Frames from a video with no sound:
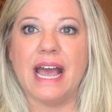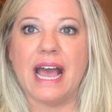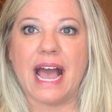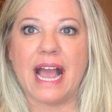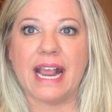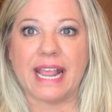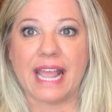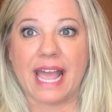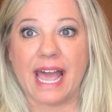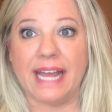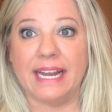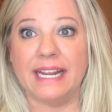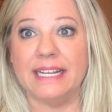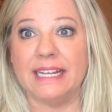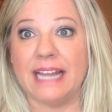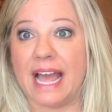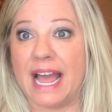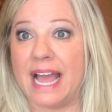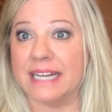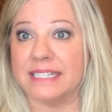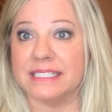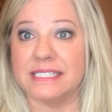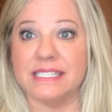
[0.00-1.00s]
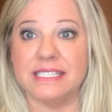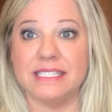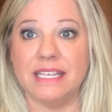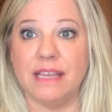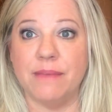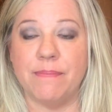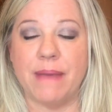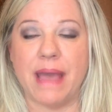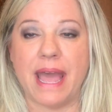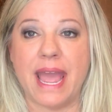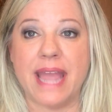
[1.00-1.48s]
I kind of like to
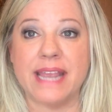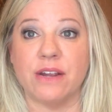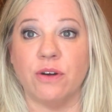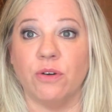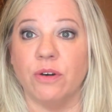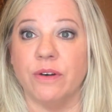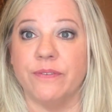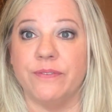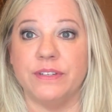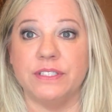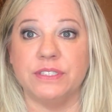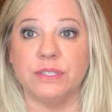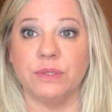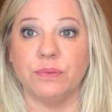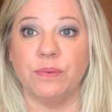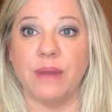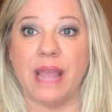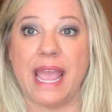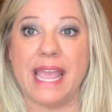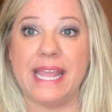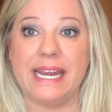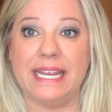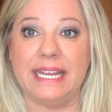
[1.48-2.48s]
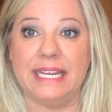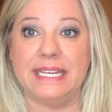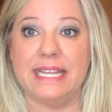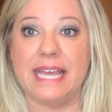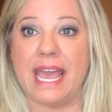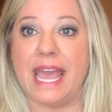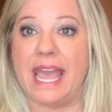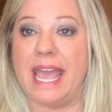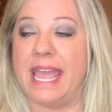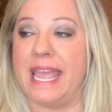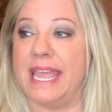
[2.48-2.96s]
sit back, or if it's a rainy
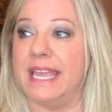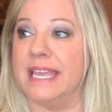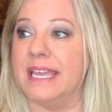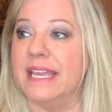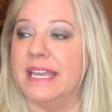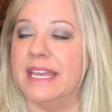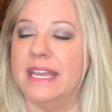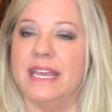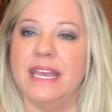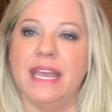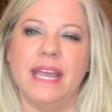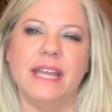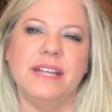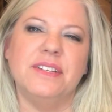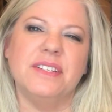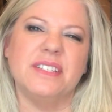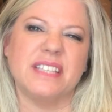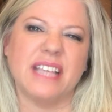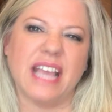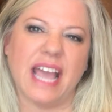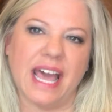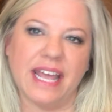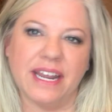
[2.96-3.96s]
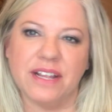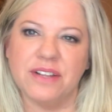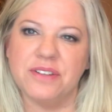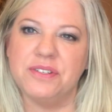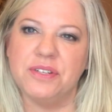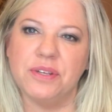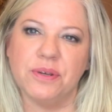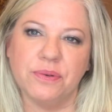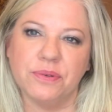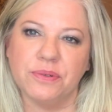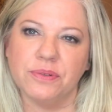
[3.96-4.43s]
day, and just kind
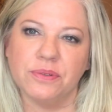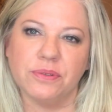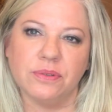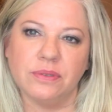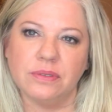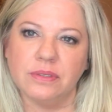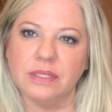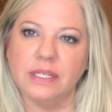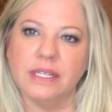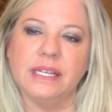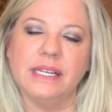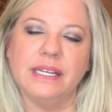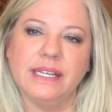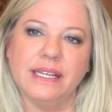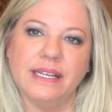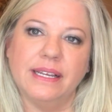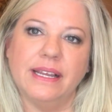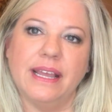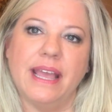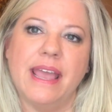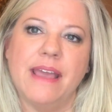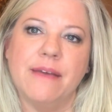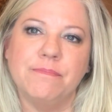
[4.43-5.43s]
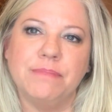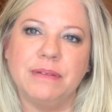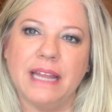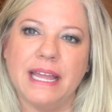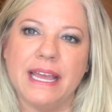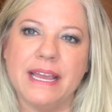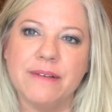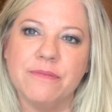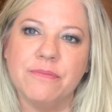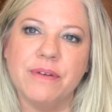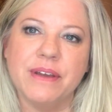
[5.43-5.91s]
of doodle and
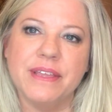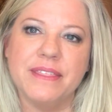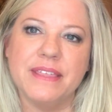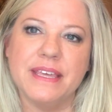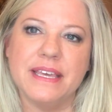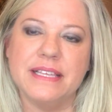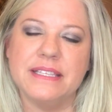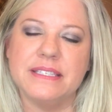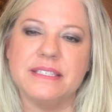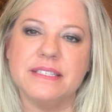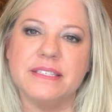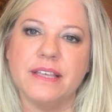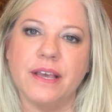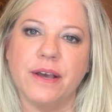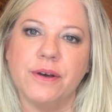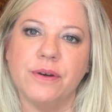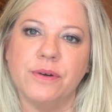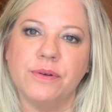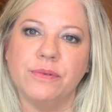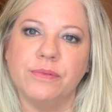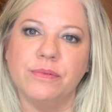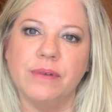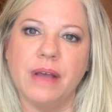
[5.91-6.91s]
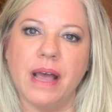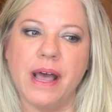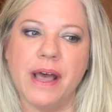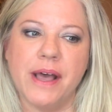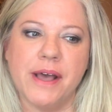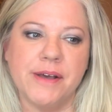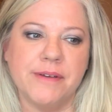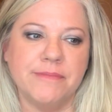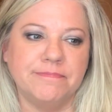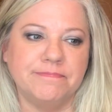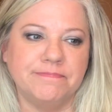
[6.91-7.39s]
play with it. So,
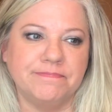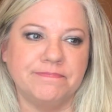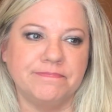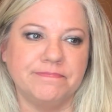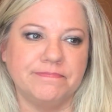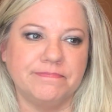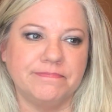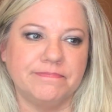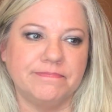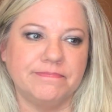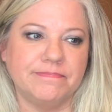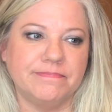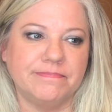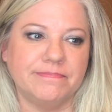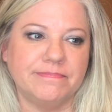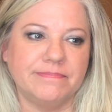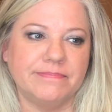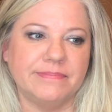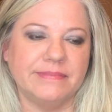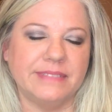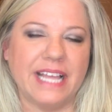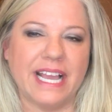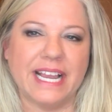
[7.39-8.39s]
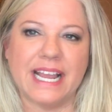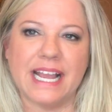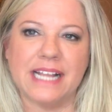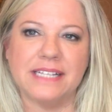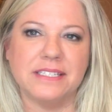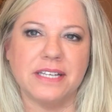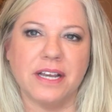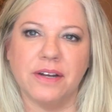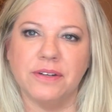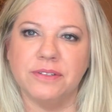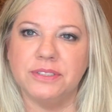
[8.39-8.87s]
like I
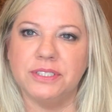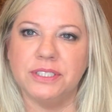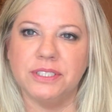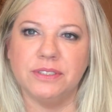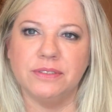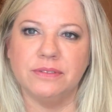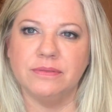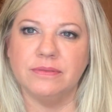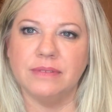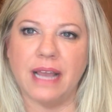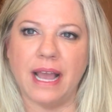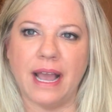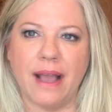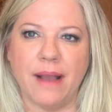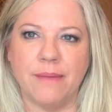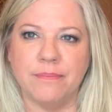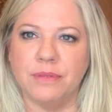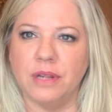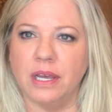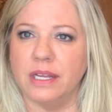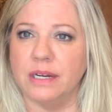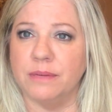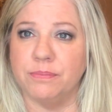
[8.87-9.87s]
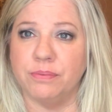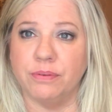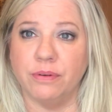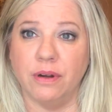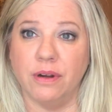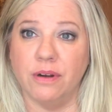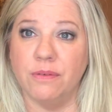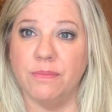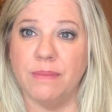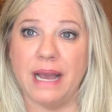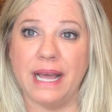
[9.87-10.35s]
told you, I'm not a
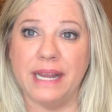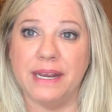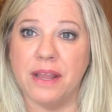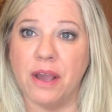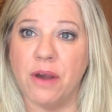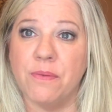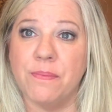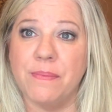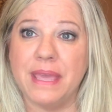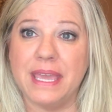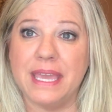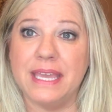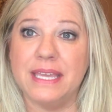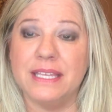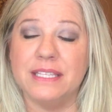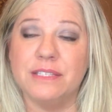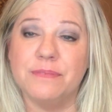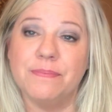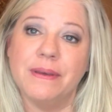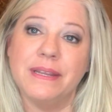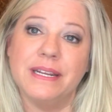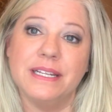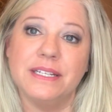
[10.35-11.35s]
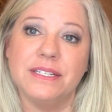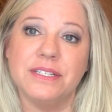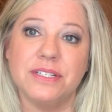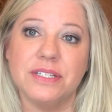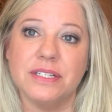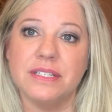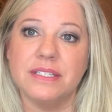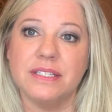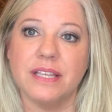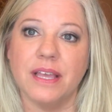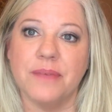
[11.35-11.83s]
pro by no means, but it's
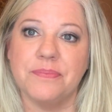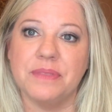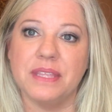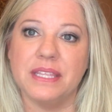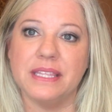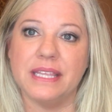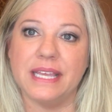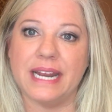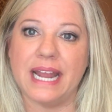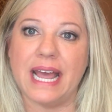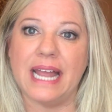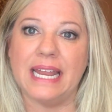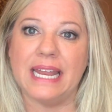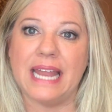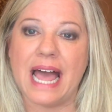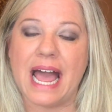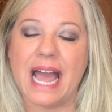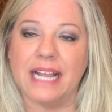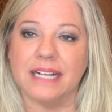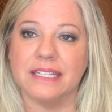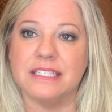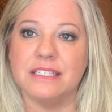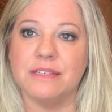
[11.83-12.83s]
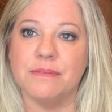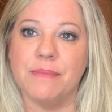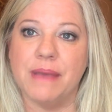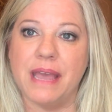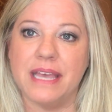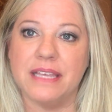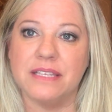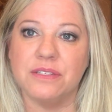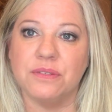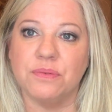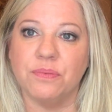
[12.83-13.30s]
just something that I like to
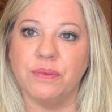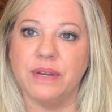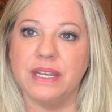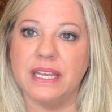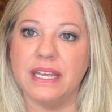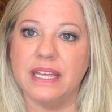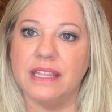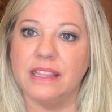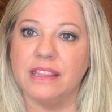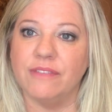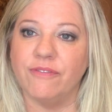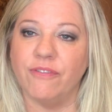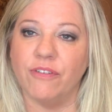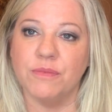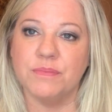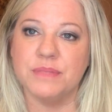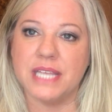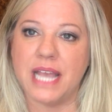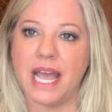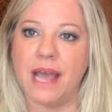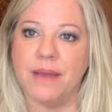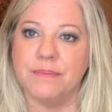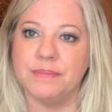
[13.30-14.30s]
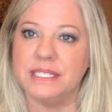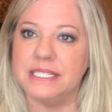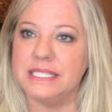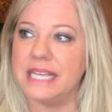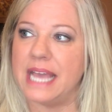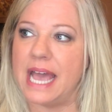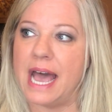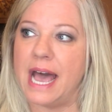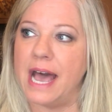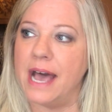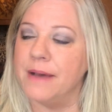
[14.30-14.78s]
mess with from time to
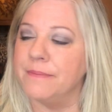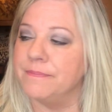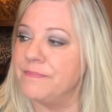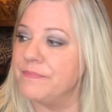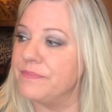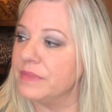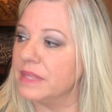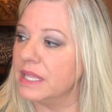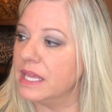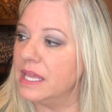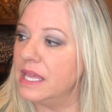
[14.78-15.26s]
time.